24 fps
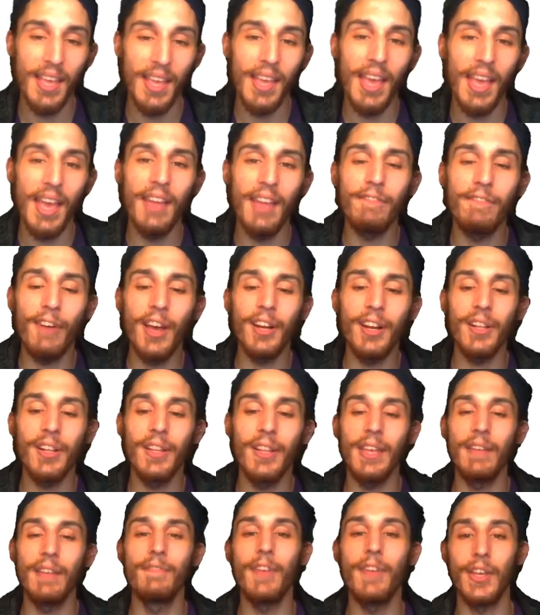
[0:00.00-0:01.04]
And finally,
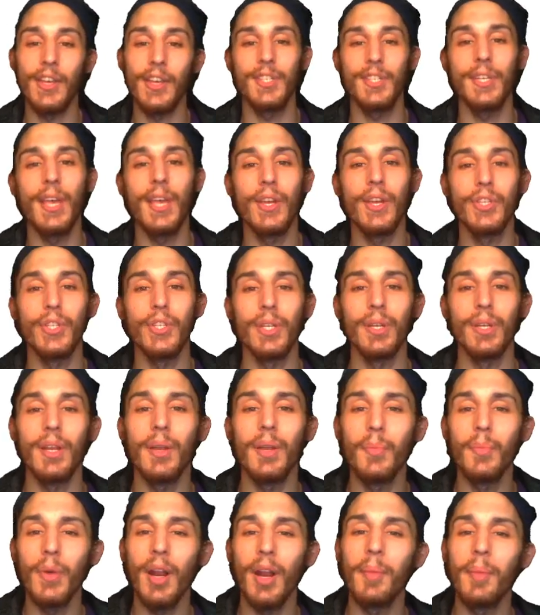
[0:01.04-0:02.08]
investigation. And
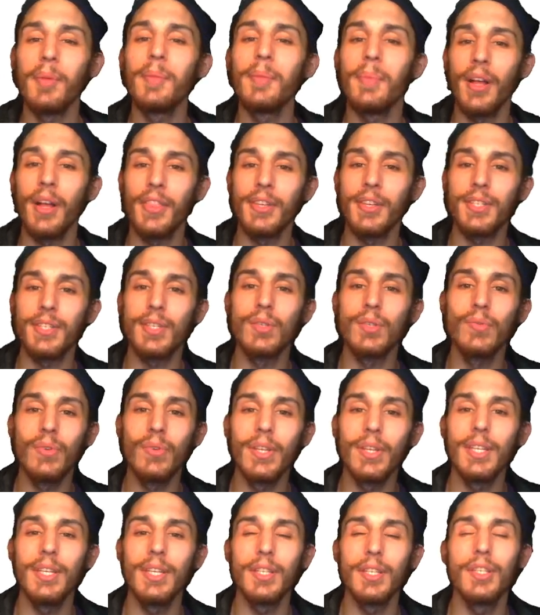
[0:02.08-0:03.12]
what I mean by this is
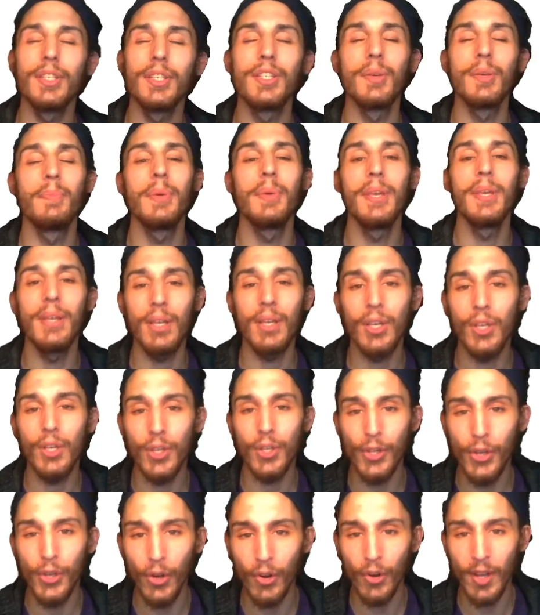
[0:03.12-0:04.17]
really to pique
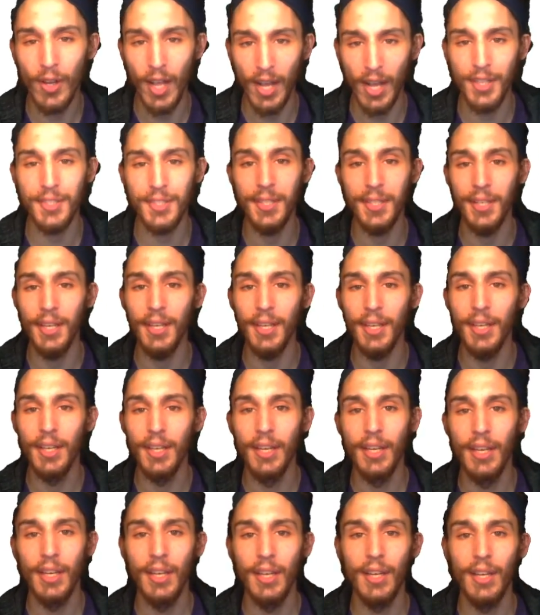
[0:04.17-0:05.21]
curiosity.
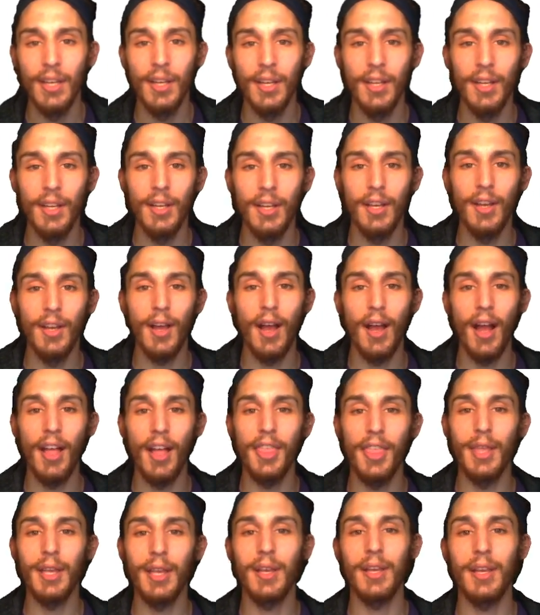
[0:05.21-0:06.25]
I
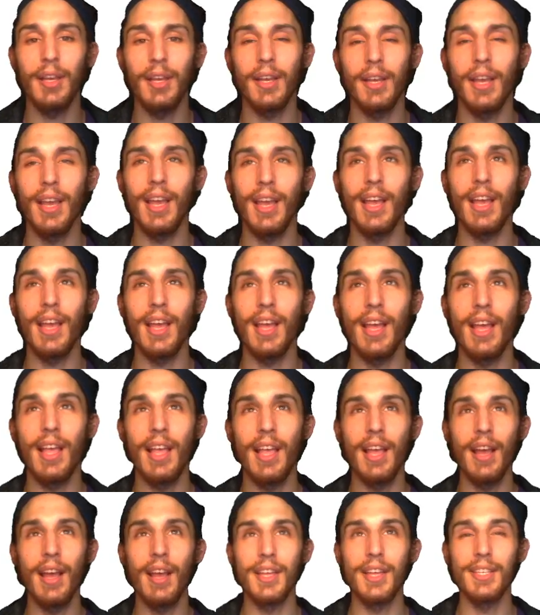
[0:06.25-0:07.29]
think
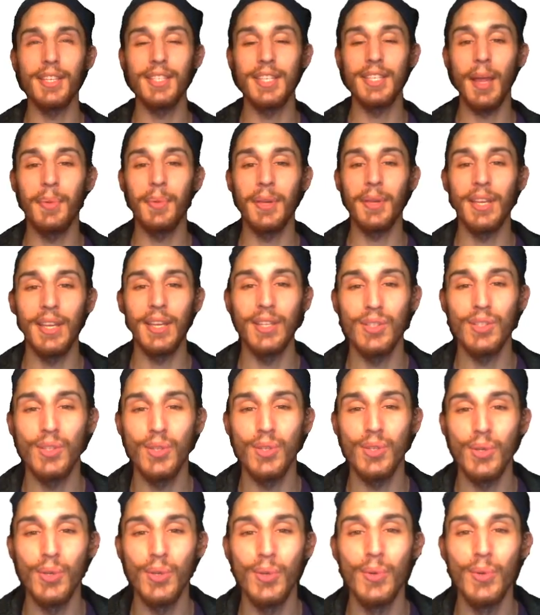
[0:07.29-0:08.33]
stepping
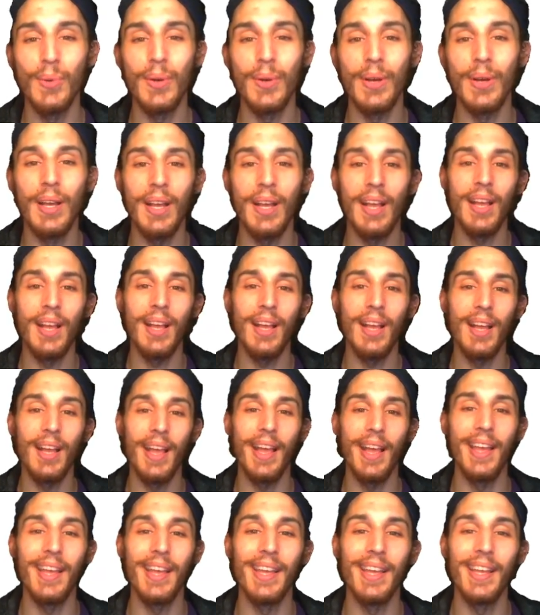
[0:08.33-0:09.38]
into
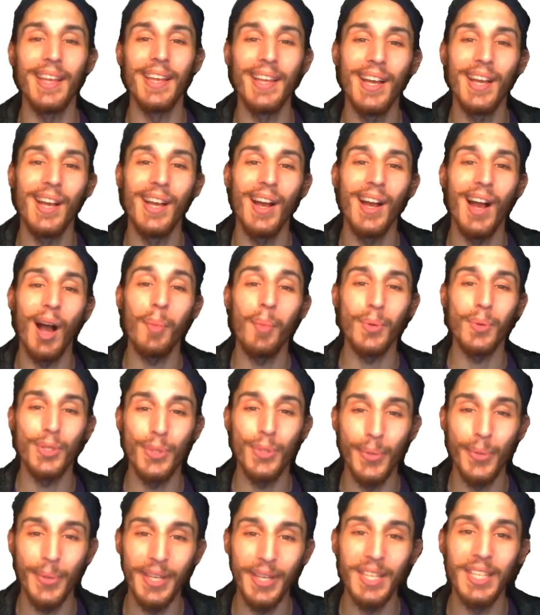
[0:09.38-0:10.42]
a
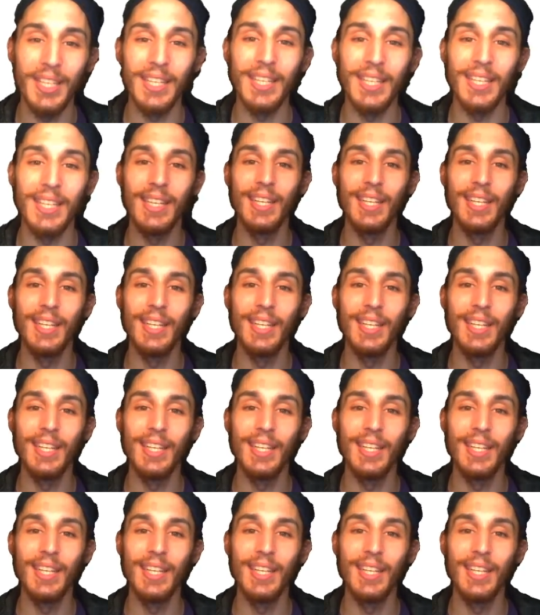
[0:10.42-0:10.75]
opportunity